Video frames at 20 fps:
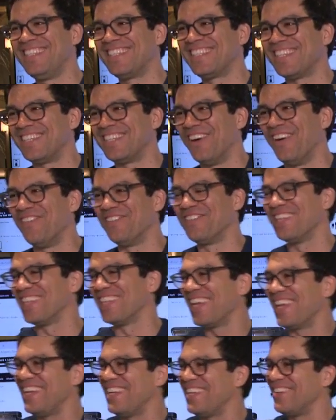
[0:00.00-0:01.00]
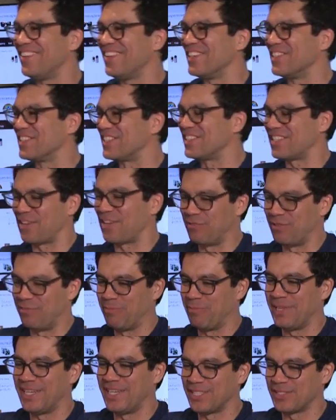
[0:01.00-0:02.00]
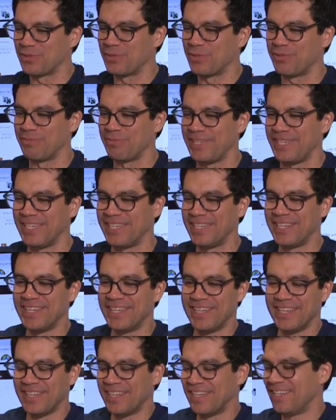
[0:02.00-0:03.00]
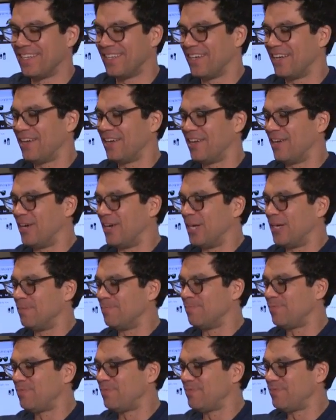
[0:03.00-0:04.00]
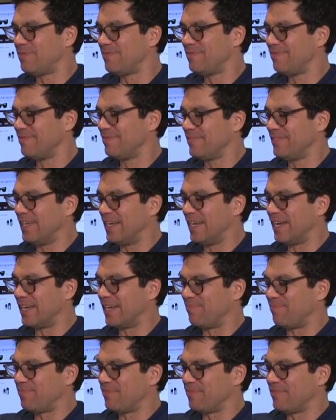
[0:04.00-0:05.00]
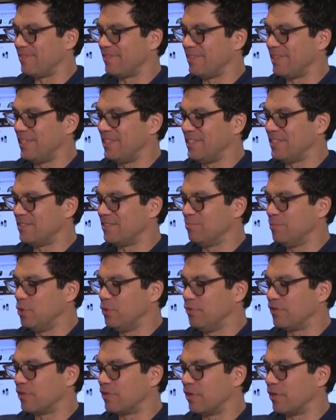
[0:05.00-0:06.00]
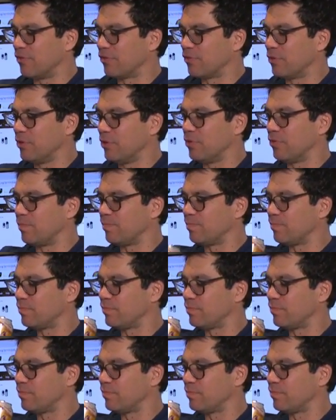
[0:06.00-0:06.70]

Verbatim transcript: He said, "Don't be late. You get seven minutes with me." Um, yeah, he's just moving on through.